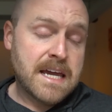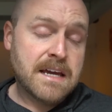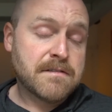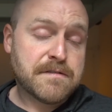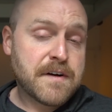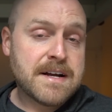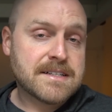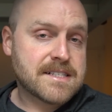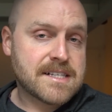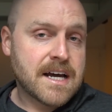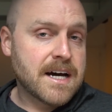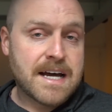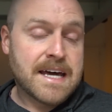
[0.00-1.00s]
in France
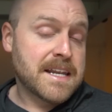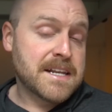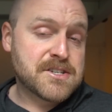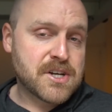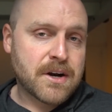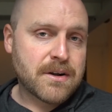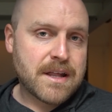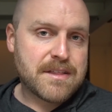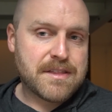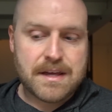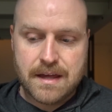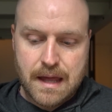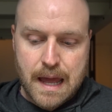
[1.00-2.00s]
uh, and in general, I
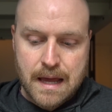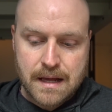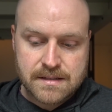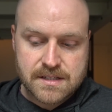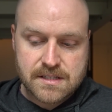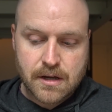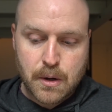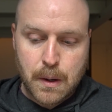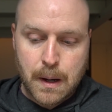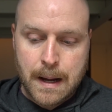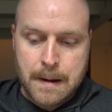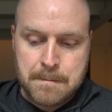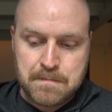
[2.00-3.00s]
think. And so
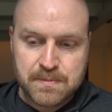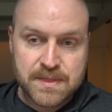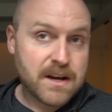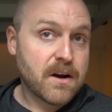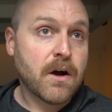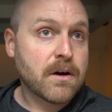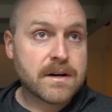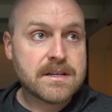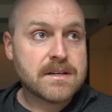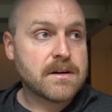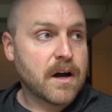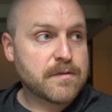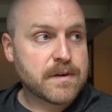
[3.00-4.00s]
um, they're
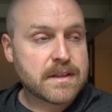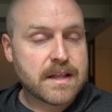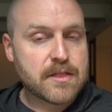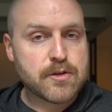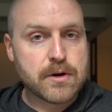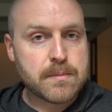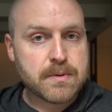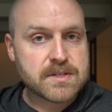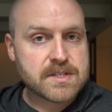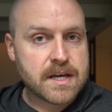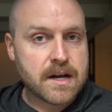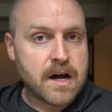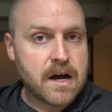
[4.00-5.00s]
already offering like
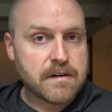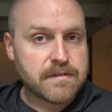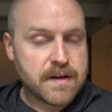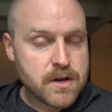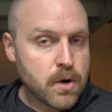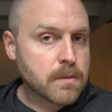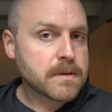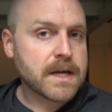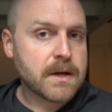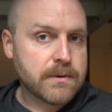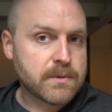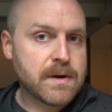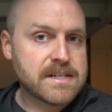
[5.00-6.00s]
30% off. And normally I
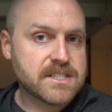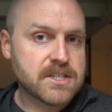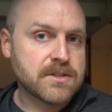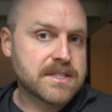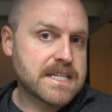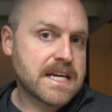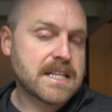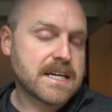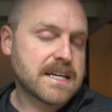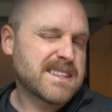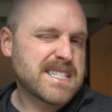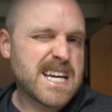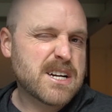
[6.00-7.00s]
would wait till the day,
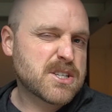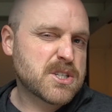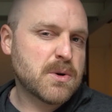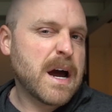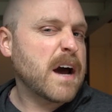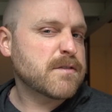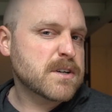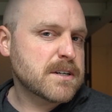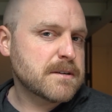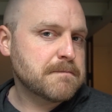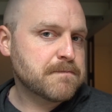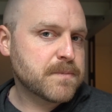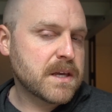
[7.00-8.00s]
like the day or two
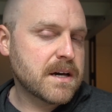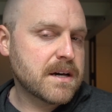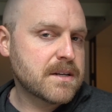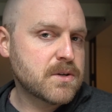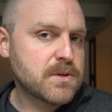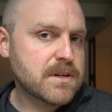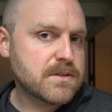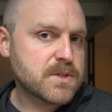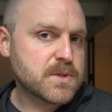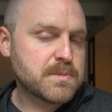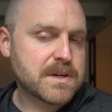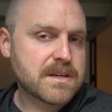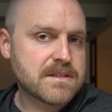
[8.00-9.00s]
after uh, New Year's,
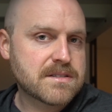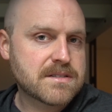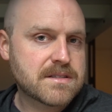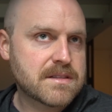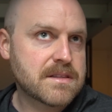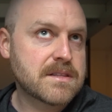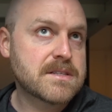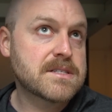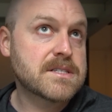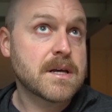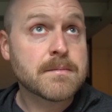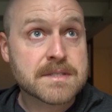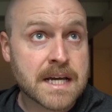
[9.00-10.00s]
because
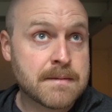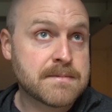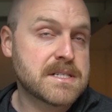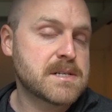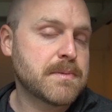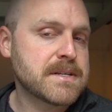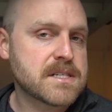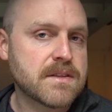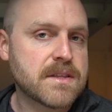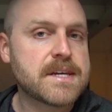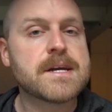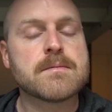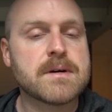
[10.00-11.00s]
sometimes it depends on
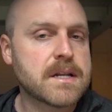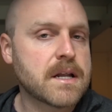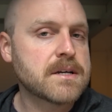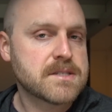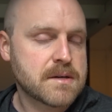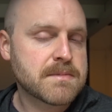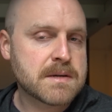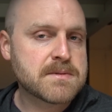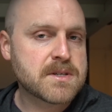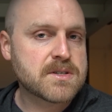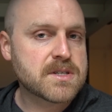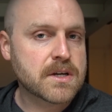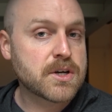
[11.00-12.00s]
the year, but sometimes
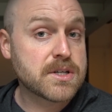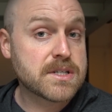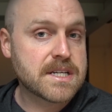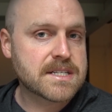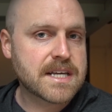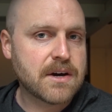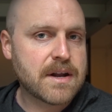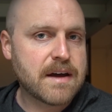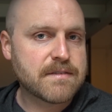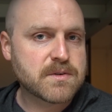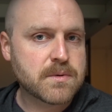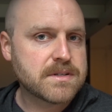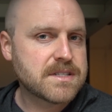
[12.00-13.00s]
there's a good discount
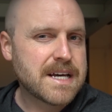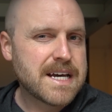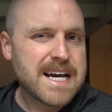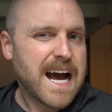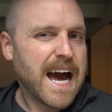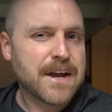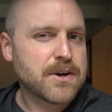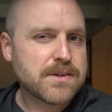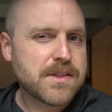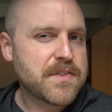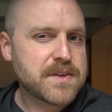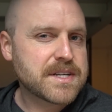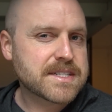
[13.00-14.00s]
afterwards. I don't know
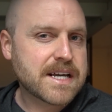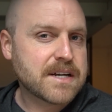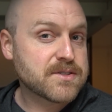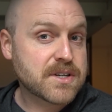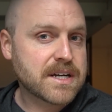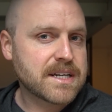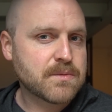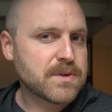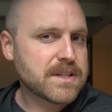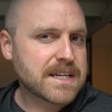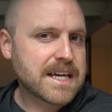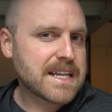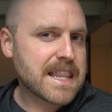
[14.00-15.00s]
that the discounts are gonna
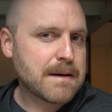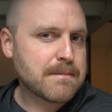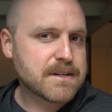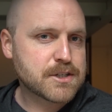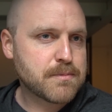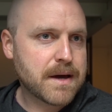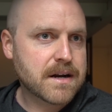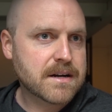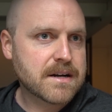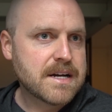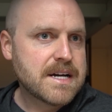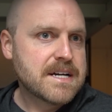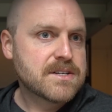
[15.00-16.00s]
really get that much better.
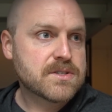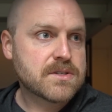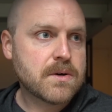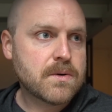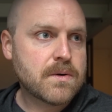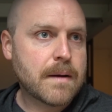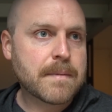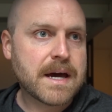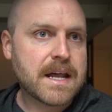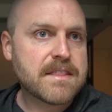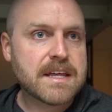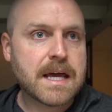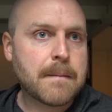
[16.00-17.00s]
So I'm
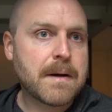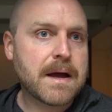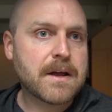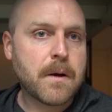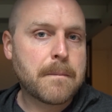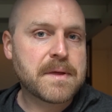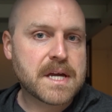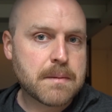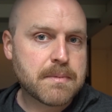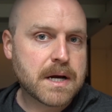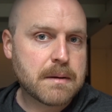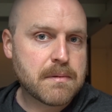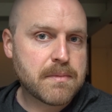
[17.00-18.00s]
kind of think I might go pick up
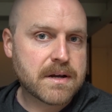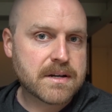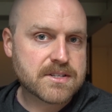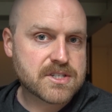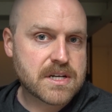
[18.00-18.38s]
a couple bottles of